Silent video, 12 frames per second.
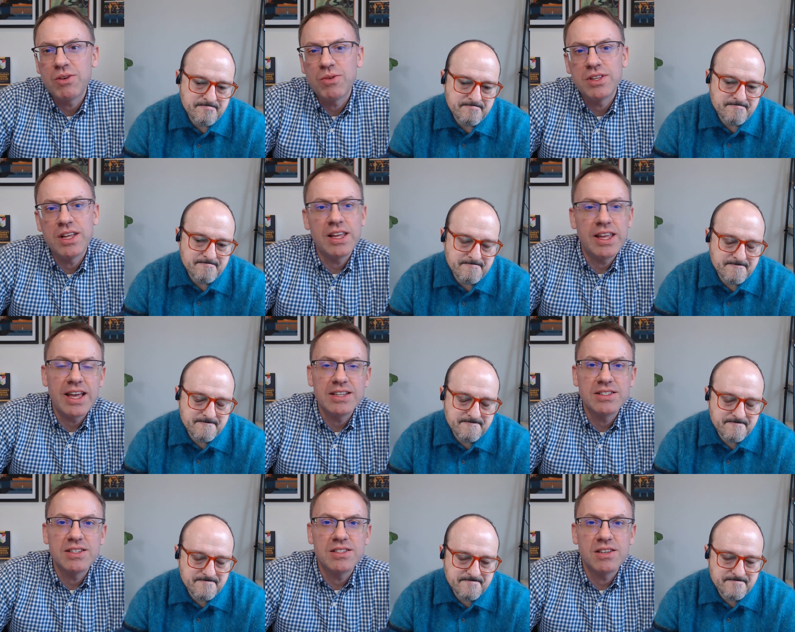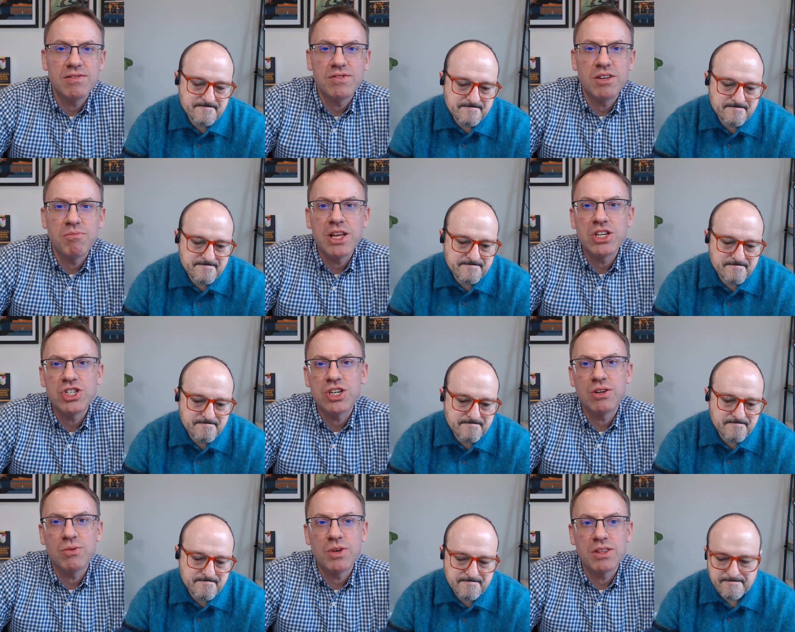Speaker 1: in, in cases of
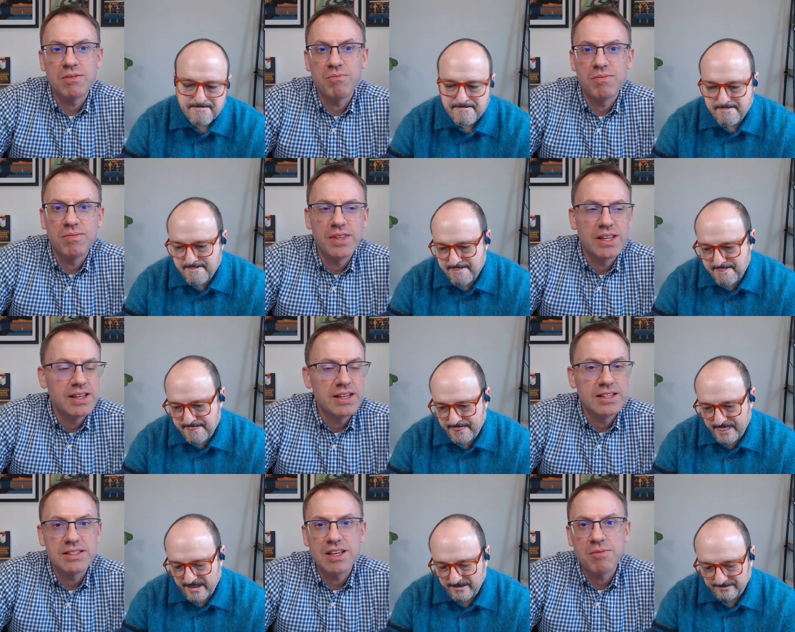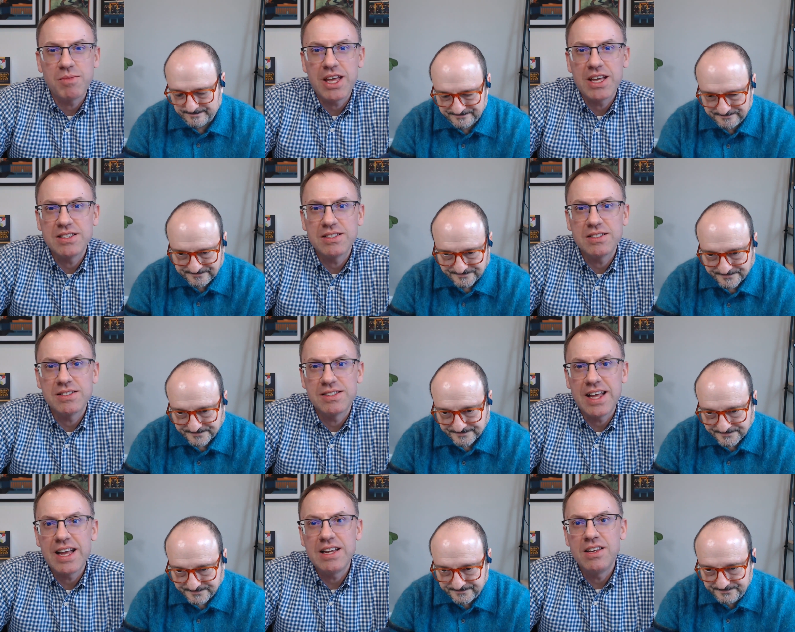dementia, with in some cases
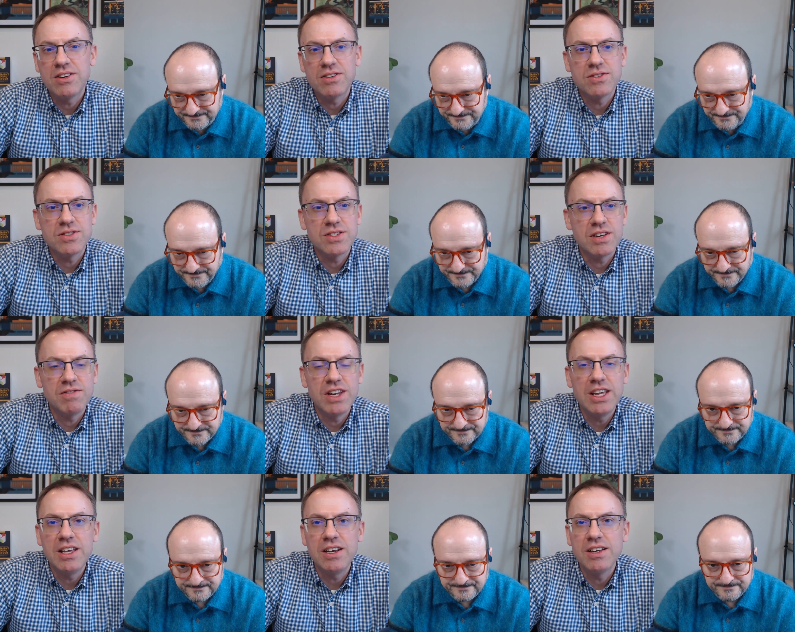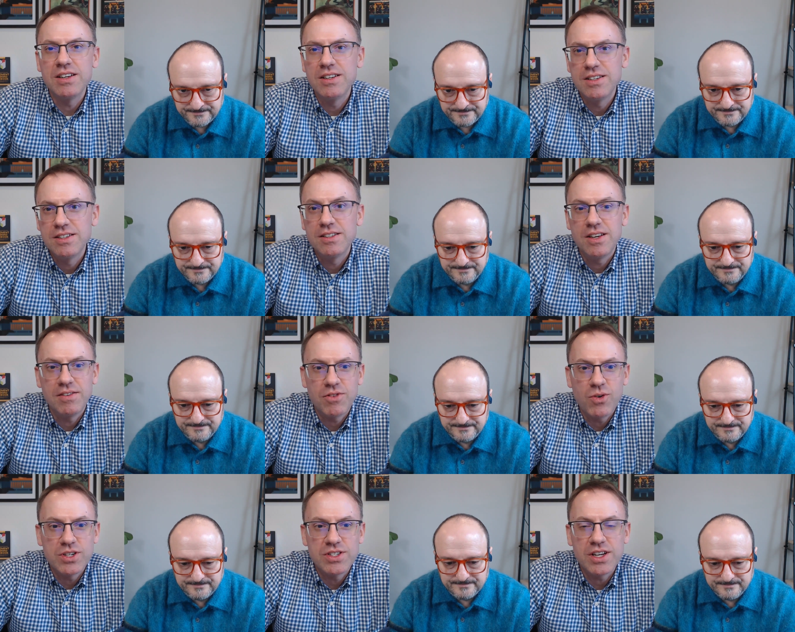10 years of need of
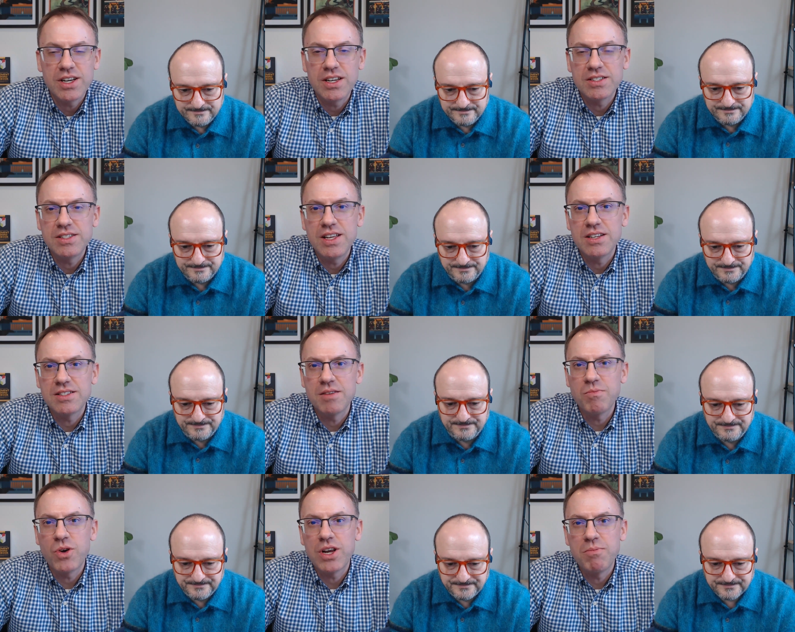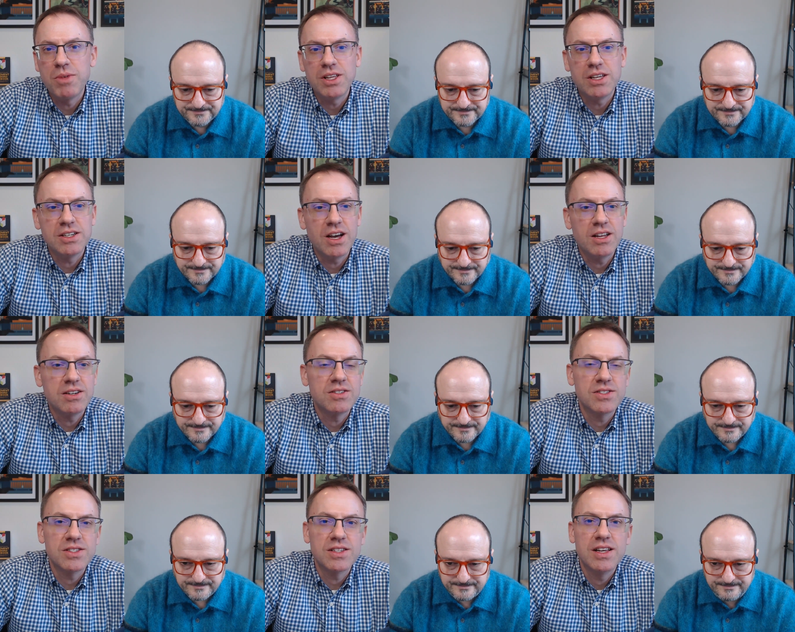course, it could mm-hmm. exceed at some point a million
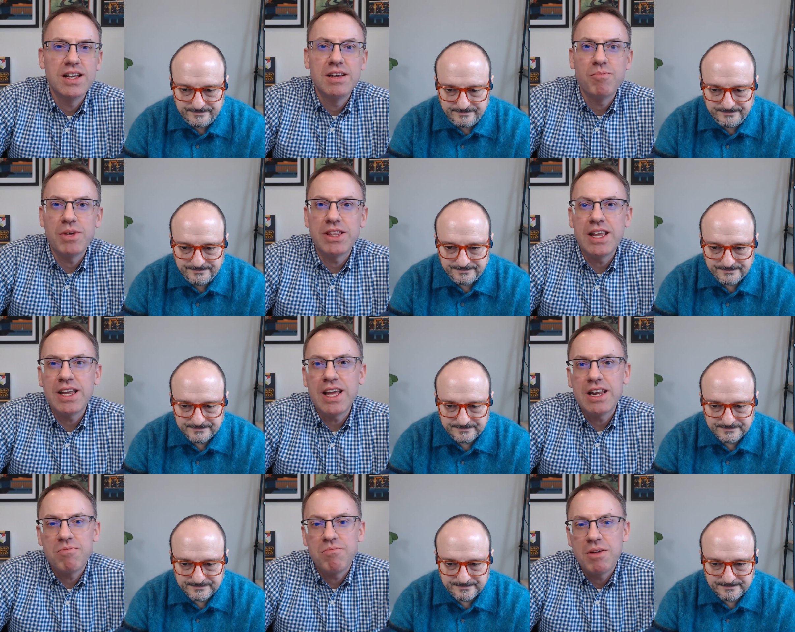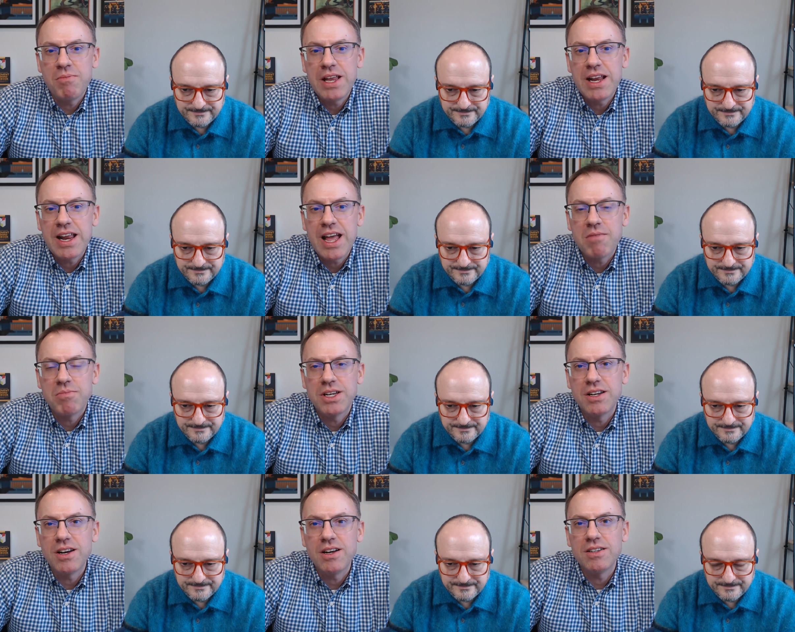dollars. But then again, it, it, may not happen
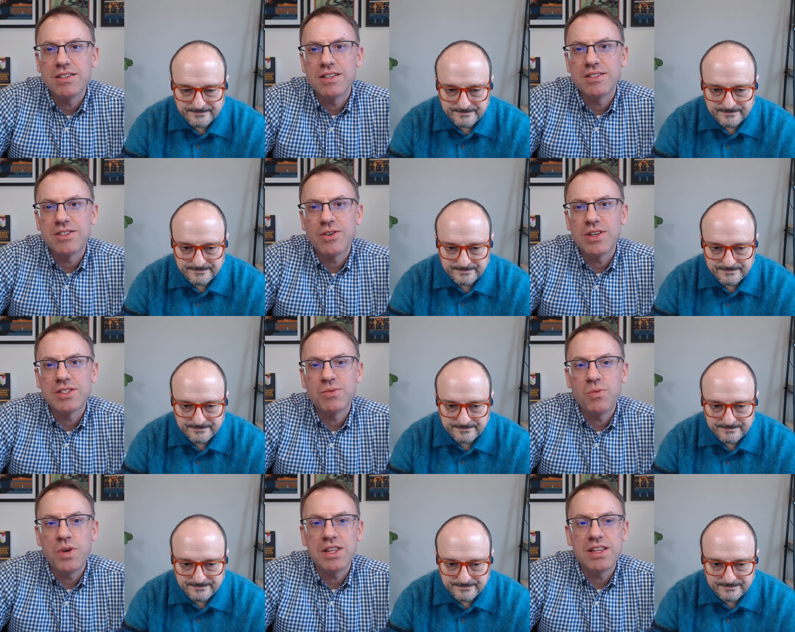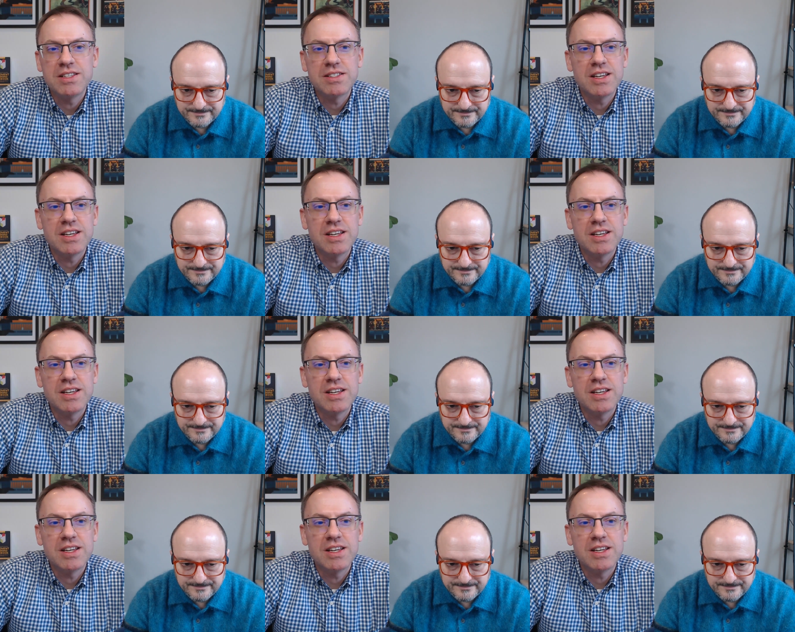at all. And so it's one of these